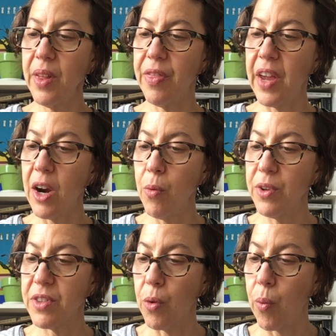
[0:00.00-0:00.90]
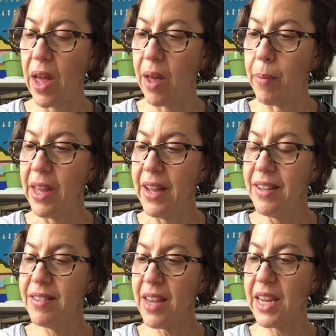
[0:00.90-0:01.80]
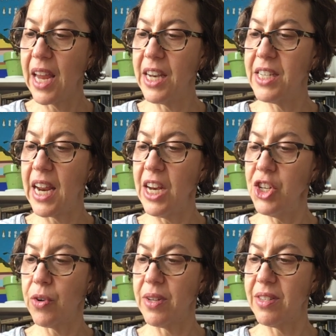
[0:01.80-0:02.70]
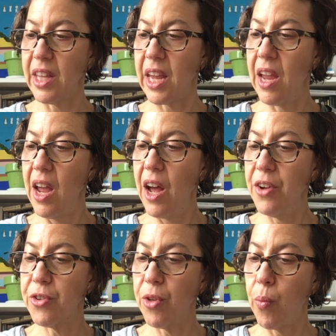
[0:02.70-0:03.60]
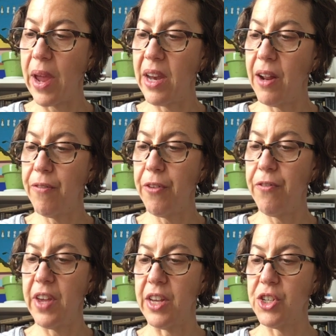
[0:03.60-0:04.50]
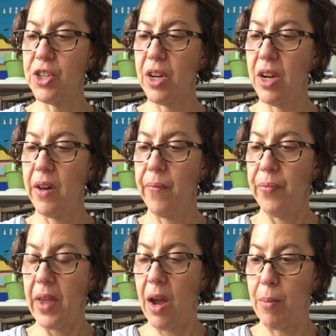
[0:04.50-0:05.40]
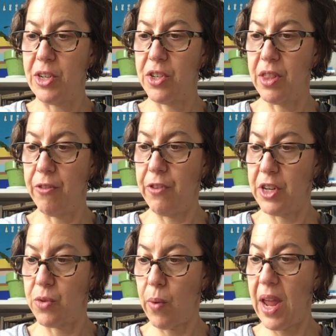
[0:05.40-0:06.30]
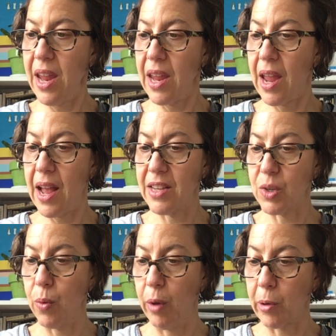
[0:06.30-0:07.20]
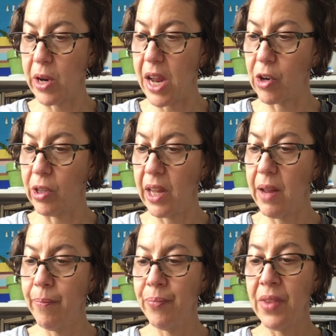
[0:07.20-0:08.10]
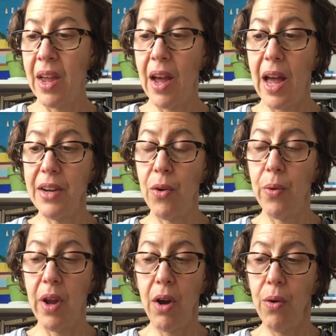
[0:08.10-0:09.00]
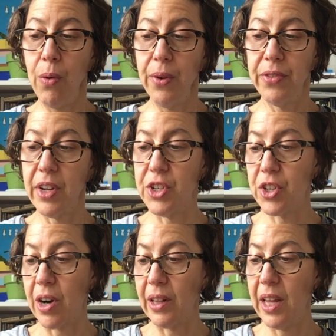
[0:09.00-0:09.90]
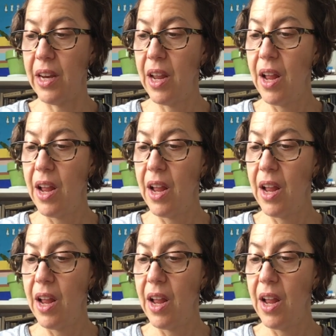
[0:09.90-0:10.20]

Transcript: There was the web, sagging dangerously under the weight of the fish. How much did the fish weigh? Asked Wilbur eagerly. I don't know, said Charlotte.